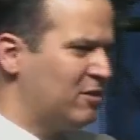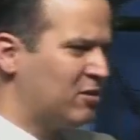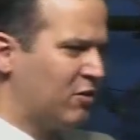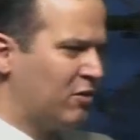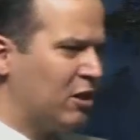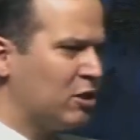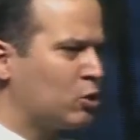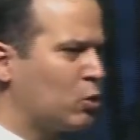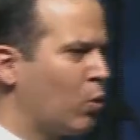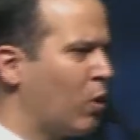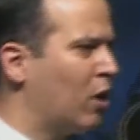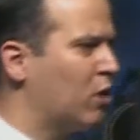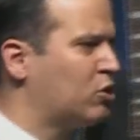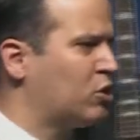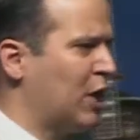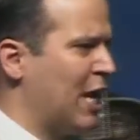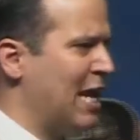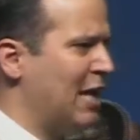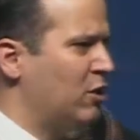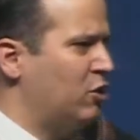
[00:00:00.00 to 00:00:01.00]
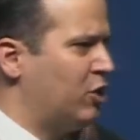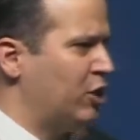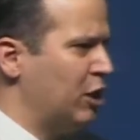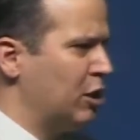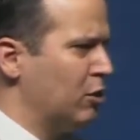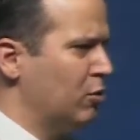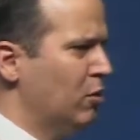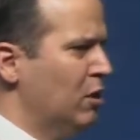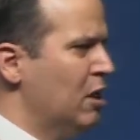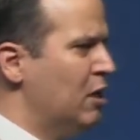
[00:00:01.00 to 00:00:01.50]
of this world change
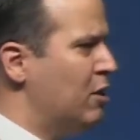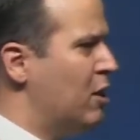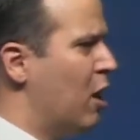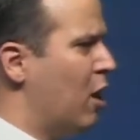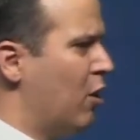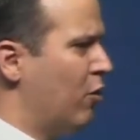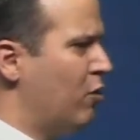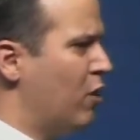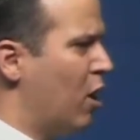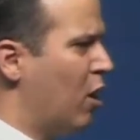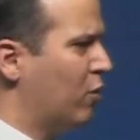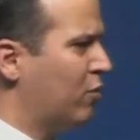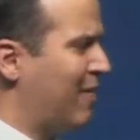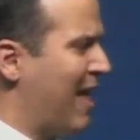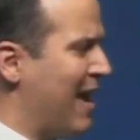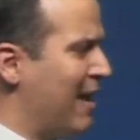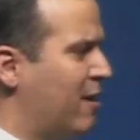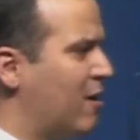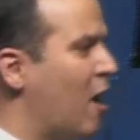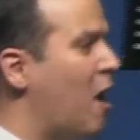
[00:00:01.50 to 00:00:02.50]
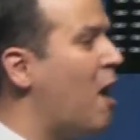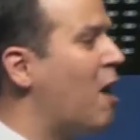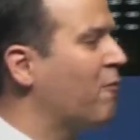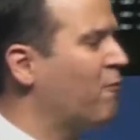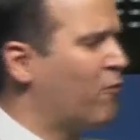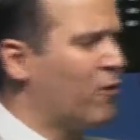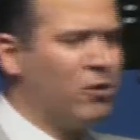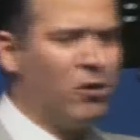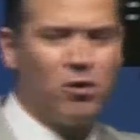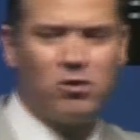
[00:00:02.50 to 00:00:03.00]
you. No, no, thank God
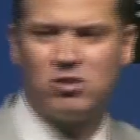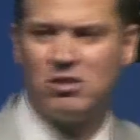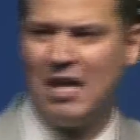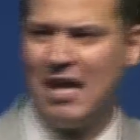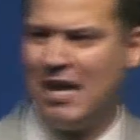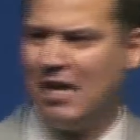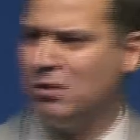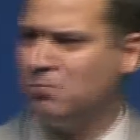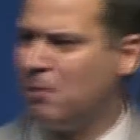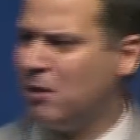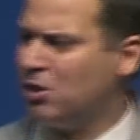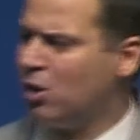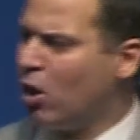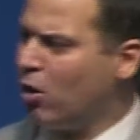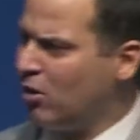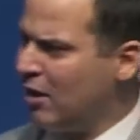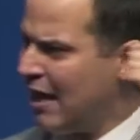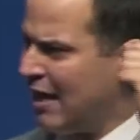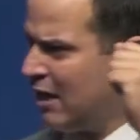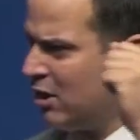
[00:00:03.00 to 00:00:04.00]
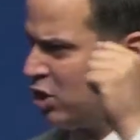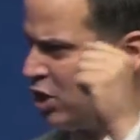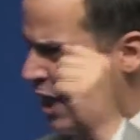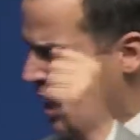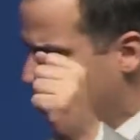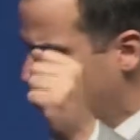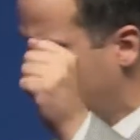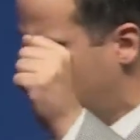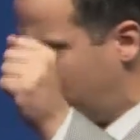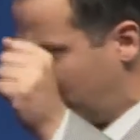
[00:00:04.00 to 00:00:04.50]
for those things, but don't let it
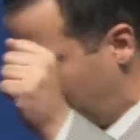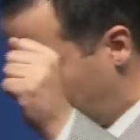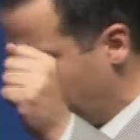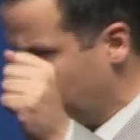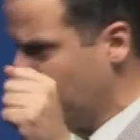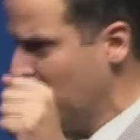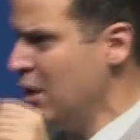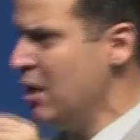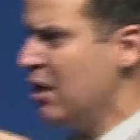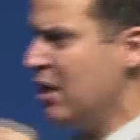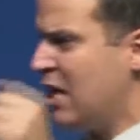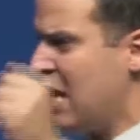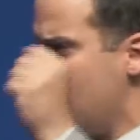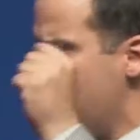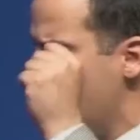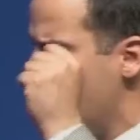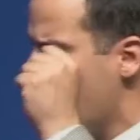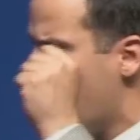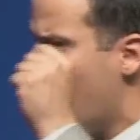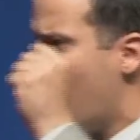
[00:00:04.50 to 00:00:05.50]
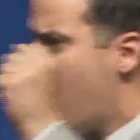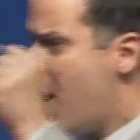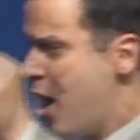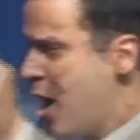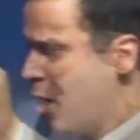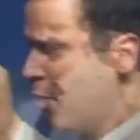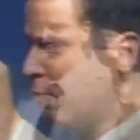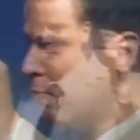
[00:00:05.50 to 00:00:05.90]
change you. Keep your heart